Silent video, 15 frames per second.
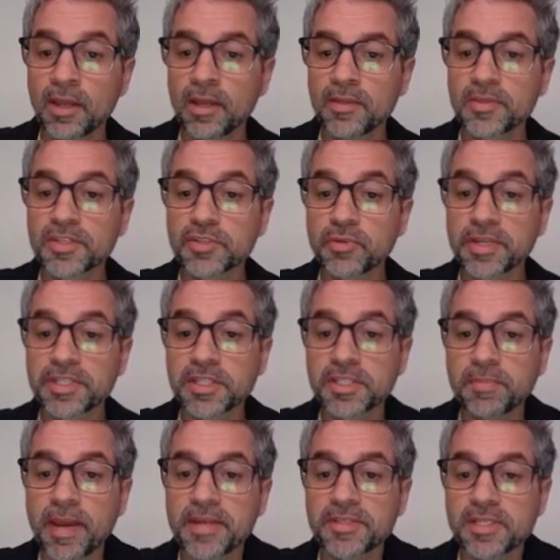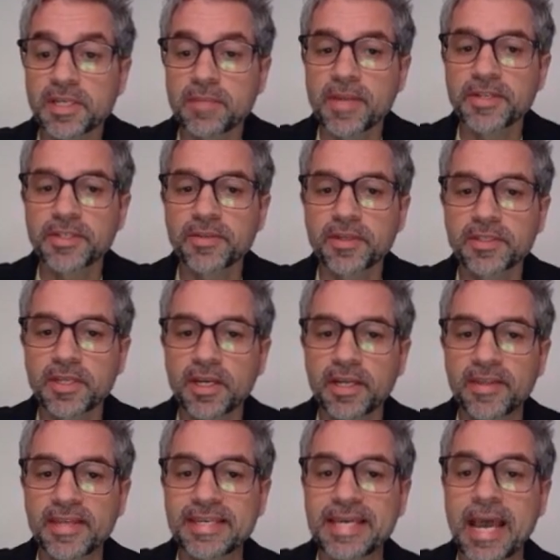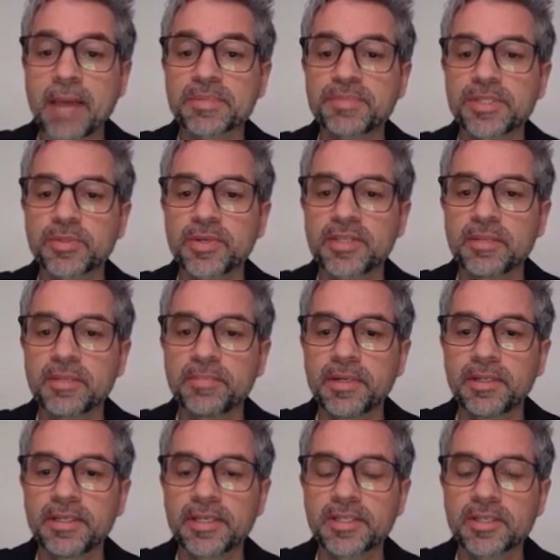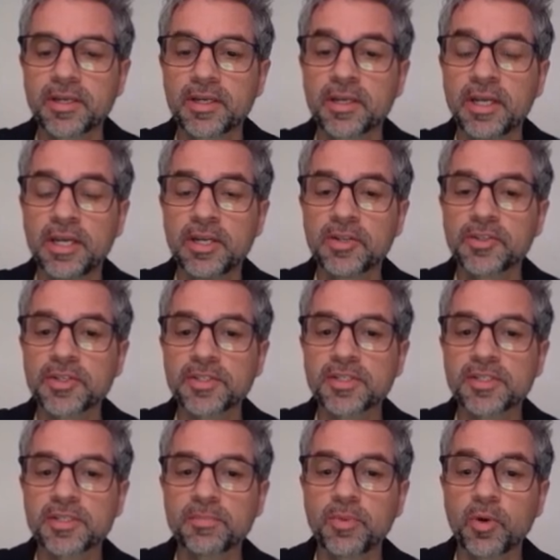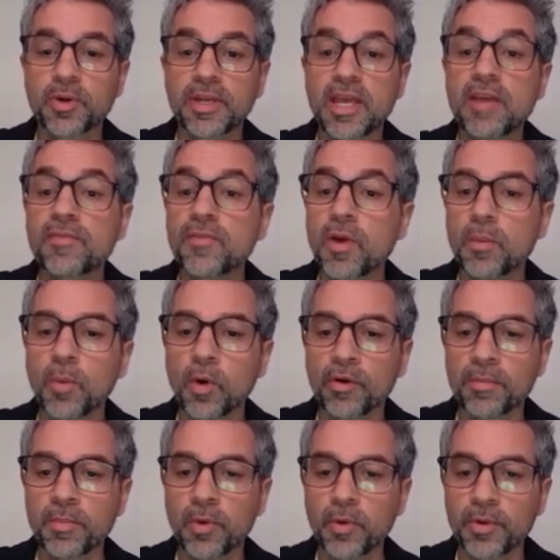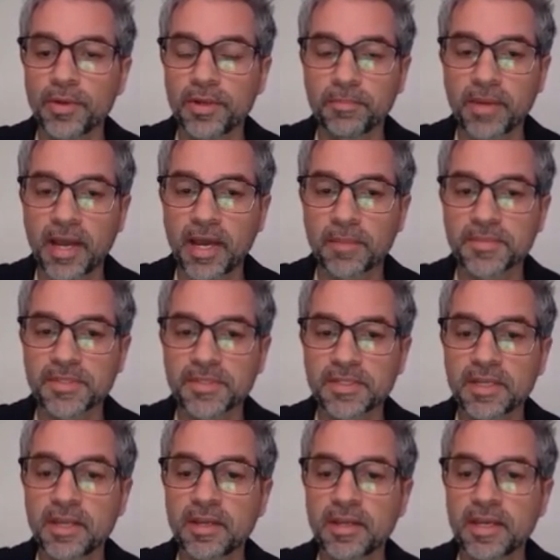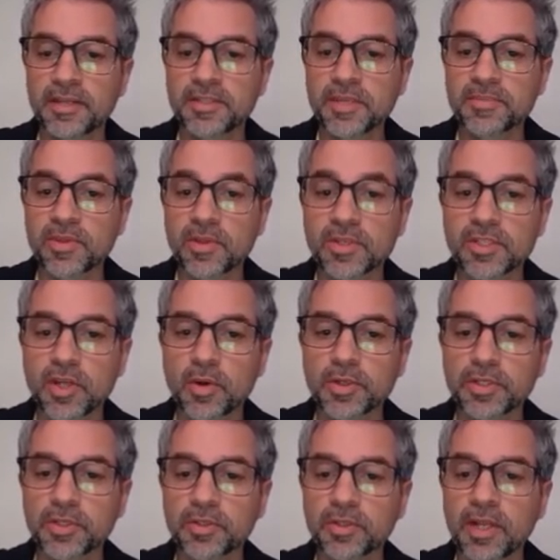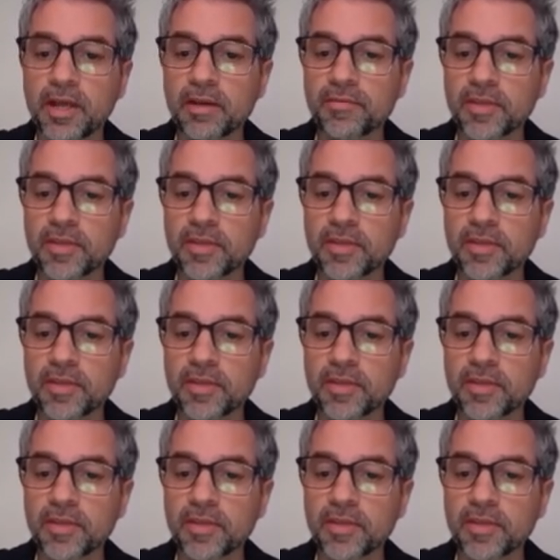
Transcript: The streets and spaces, I mentioned this earlier, the gaps between the buildings are just as important, if not more important, perhaps, in terms of the social life, the